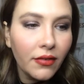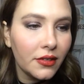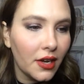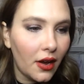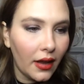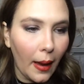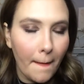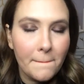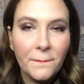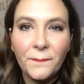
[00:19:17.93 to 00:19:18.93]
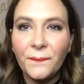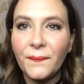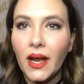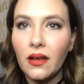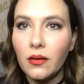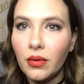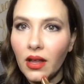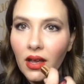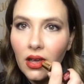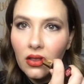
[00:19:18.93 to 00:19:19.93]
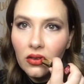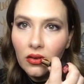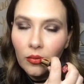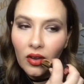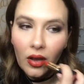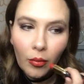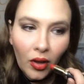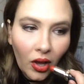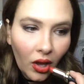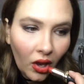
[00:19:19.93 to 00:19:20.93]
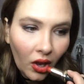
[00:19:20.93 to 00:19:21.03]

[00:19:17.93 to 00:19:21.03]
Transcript: for talking and applying at the same time.